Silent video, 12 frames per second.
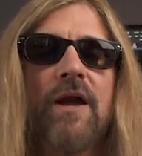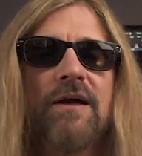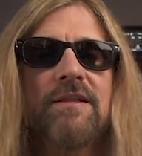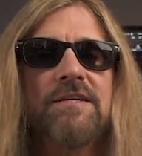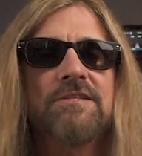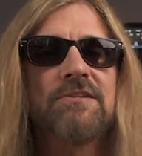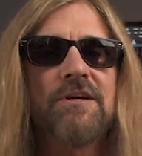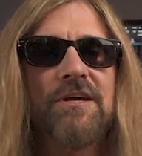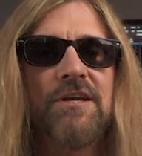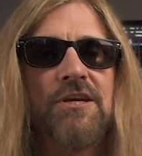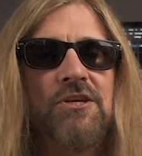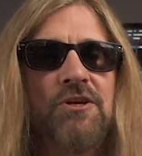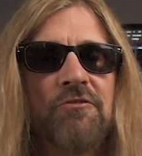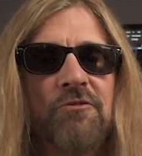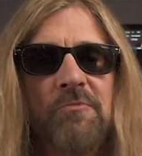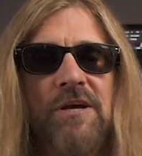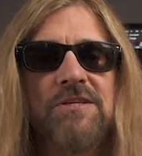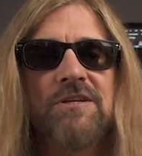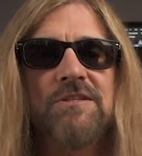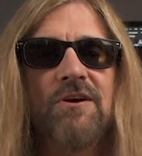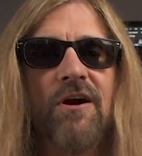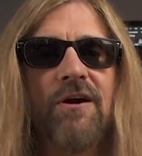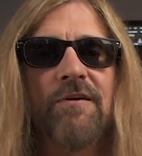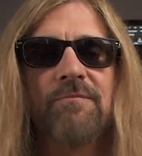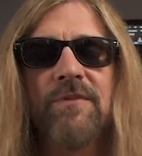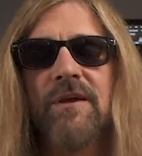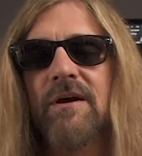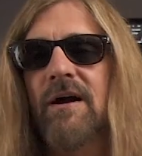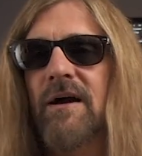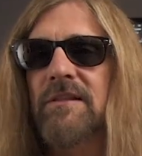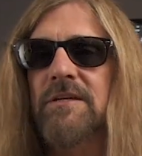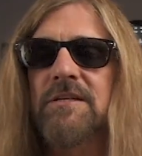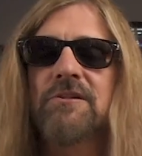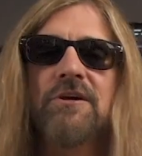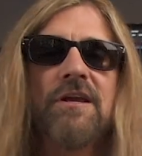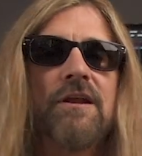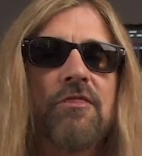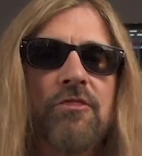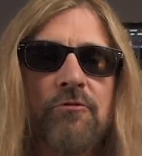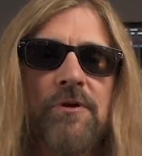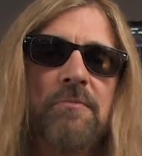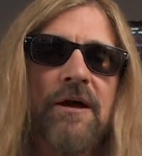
way I like to look at EQ for bass guitar, I like to look at it in 3